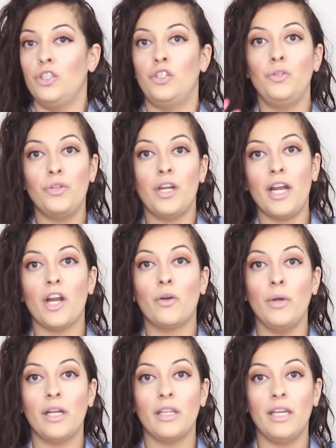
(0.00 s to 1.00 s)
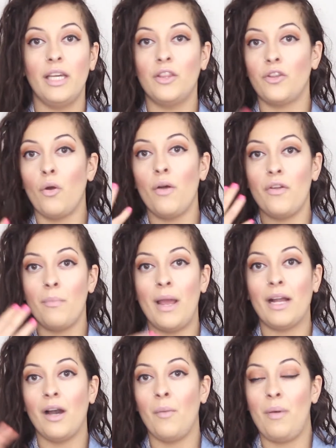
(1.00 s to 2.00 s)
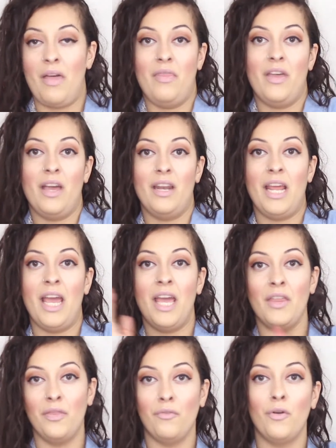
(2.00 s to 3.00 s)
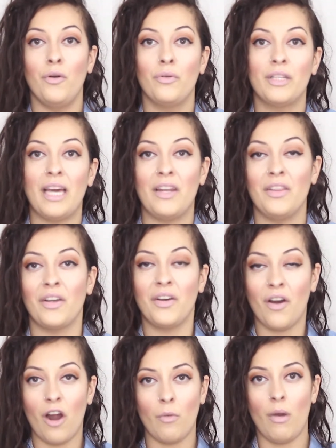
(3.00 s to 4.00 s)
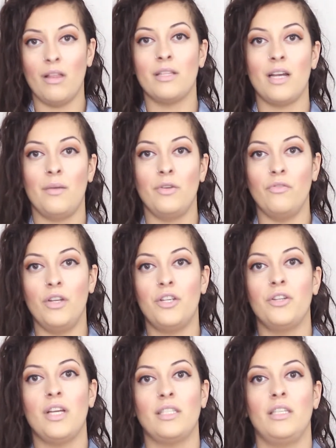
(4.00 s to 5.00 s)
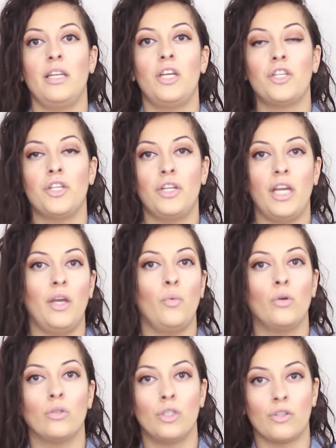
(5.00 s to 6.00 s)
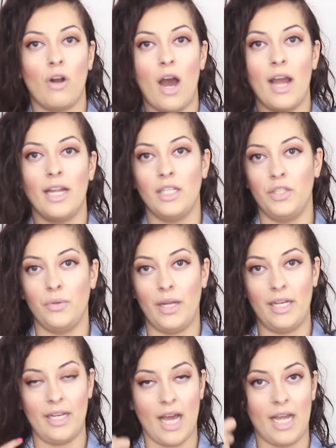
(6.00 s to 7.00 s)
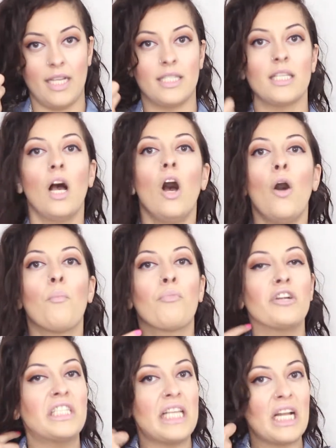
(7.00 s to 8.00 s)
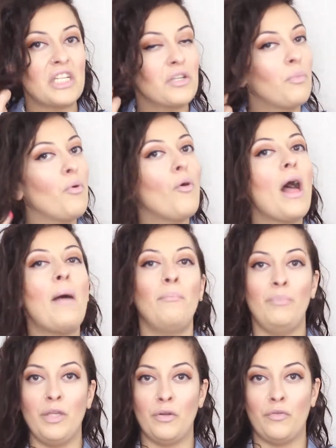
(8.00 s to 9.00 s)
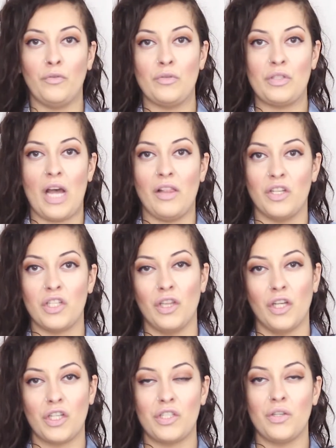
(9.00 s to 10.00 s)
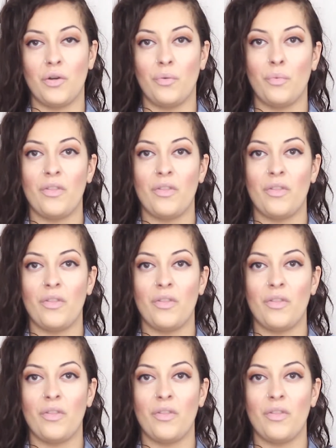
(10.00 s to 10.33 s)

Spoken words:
do their hair quickly, throw on their makeup, and then hit the road, get in the car. By the time you reach your destination, it will dry into a nice, presentable, and beautiful, stylish look. So